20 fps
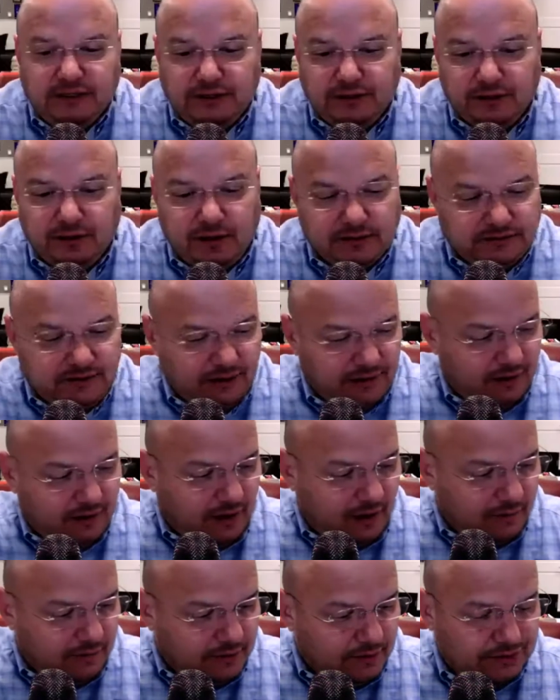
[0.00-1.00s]
you,
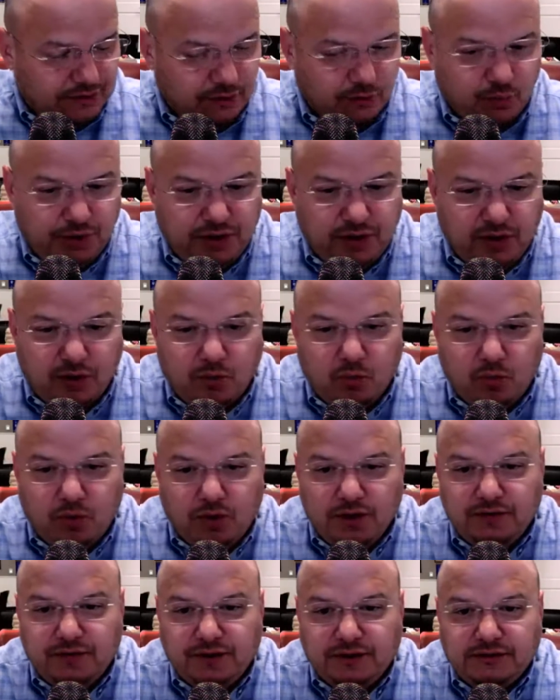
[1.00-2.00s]
Hot Mustard, we are
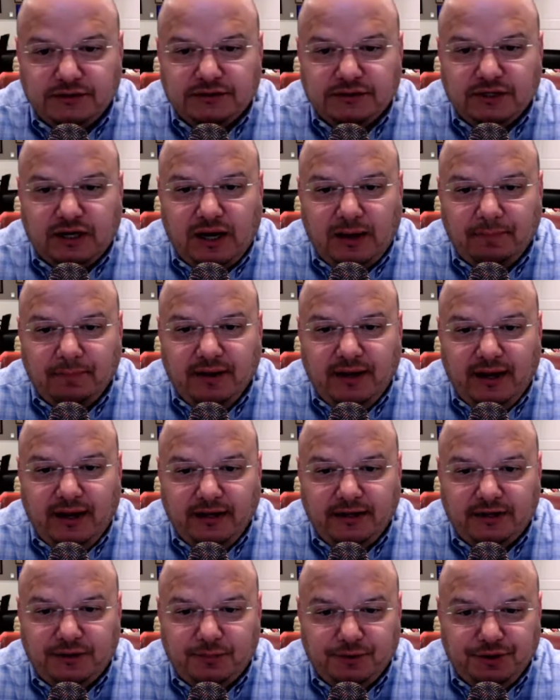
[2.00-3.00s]
one of the top
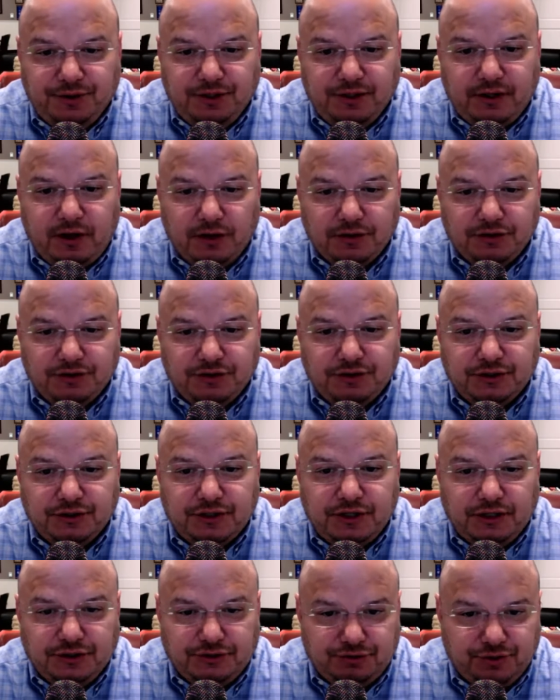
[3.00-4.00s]
8 community colleges in the
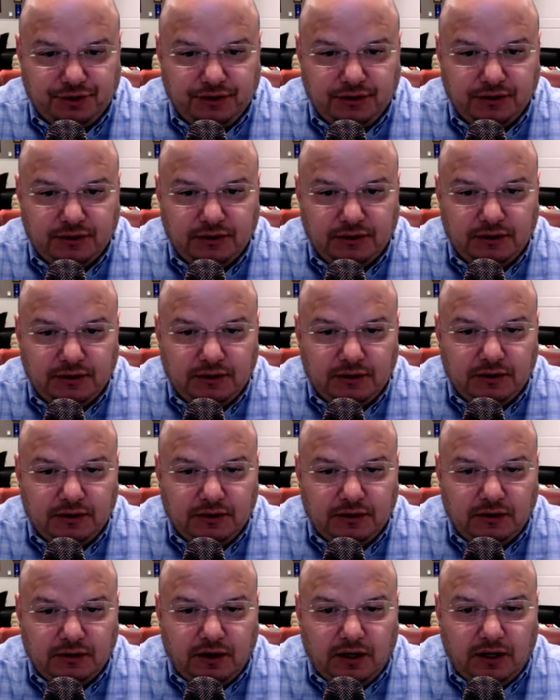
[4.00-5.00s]
country
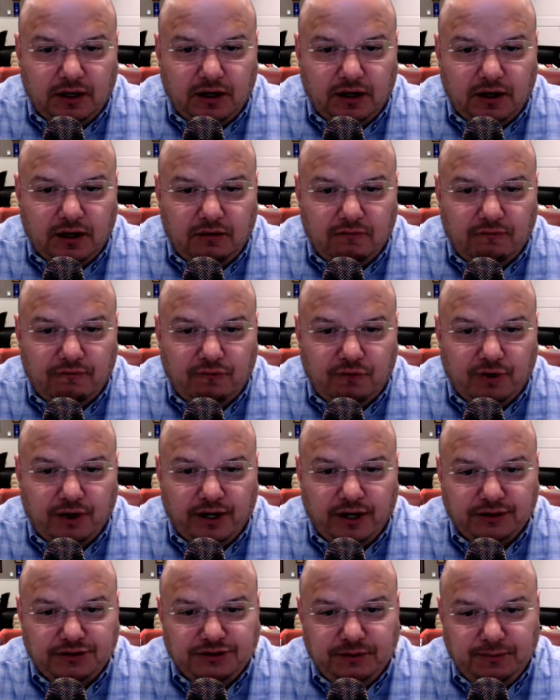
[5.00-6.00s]
for
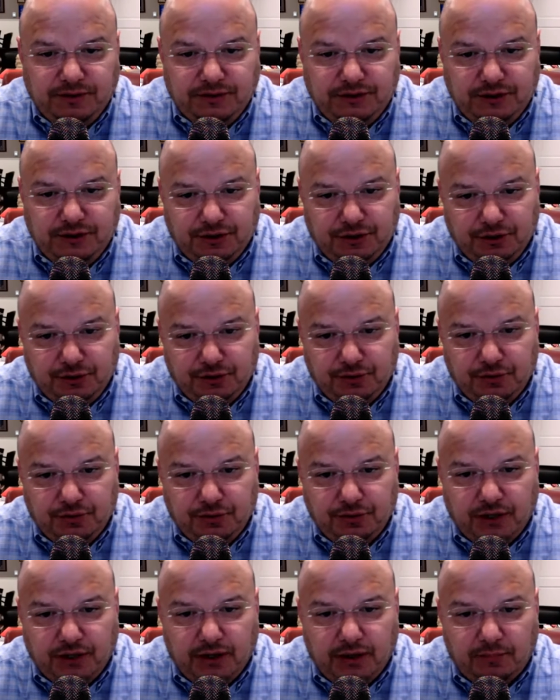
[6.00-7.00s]

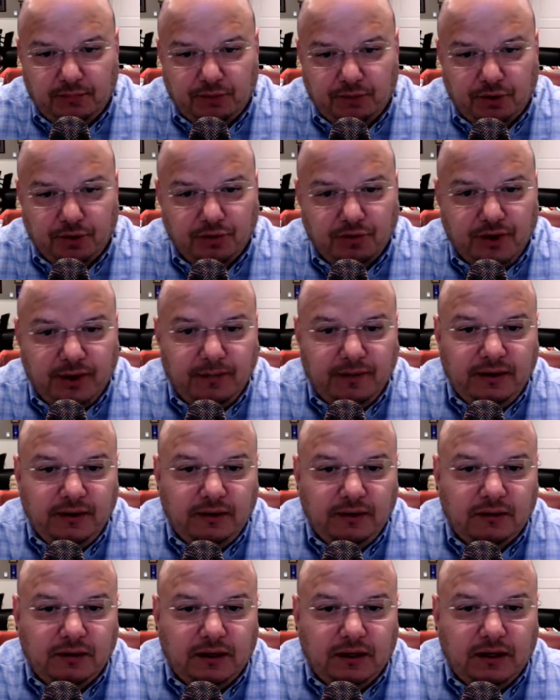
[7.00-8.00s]
LGBTQ
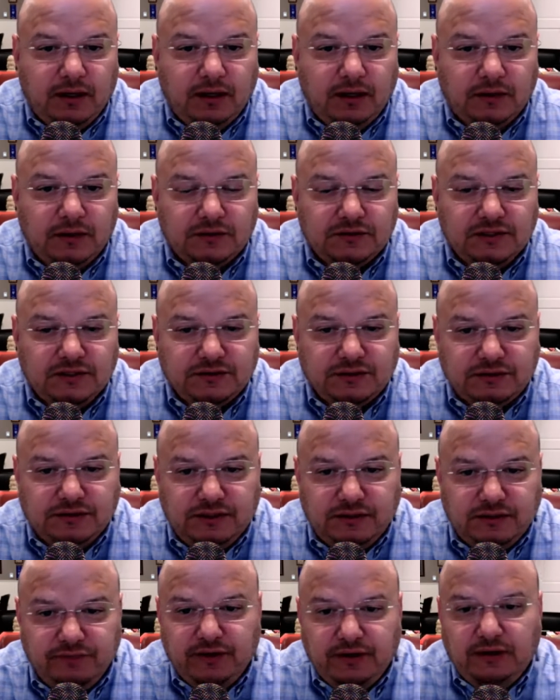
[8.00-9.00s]
programming,
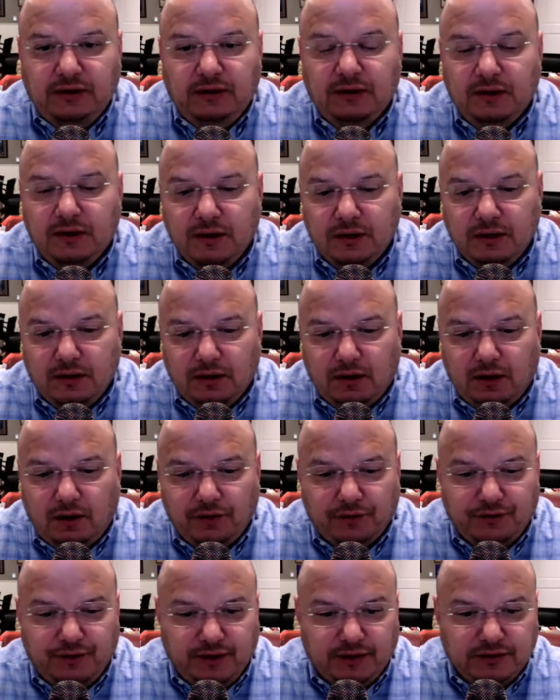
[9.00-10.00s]
sensitivity, all
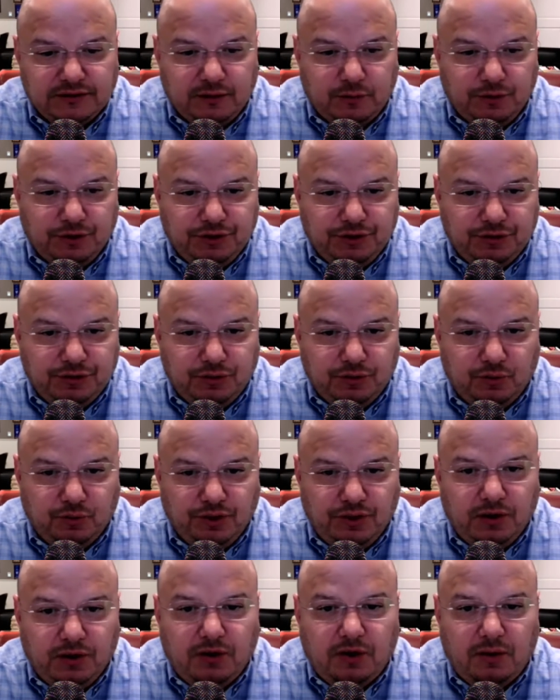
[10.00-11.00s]
the things that we do.
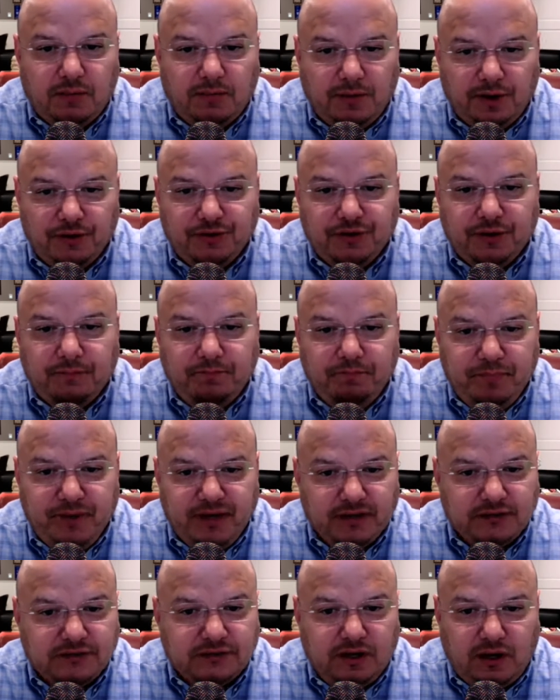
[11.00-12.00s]
We are among the
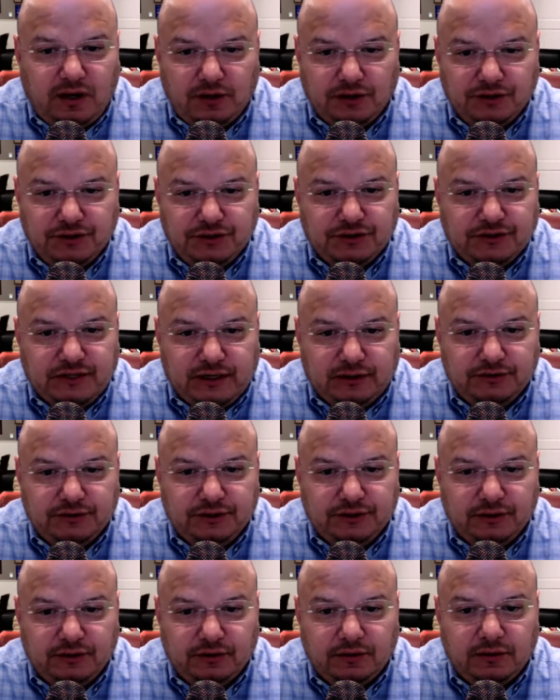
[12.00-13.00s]
best colleges out
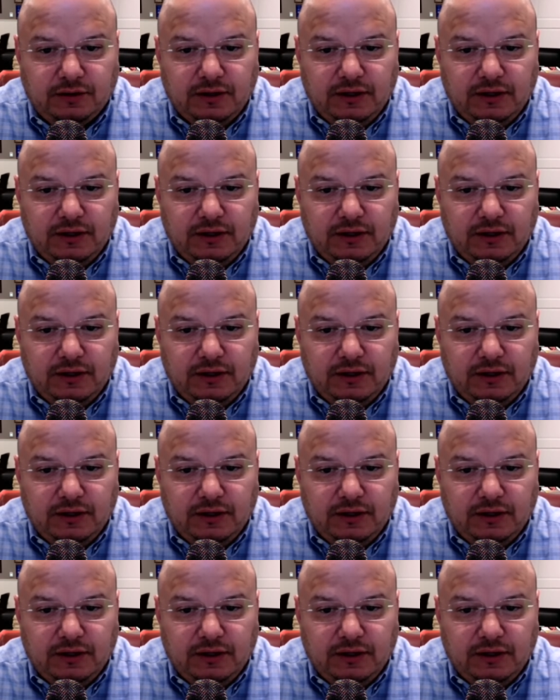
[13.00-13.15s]
there.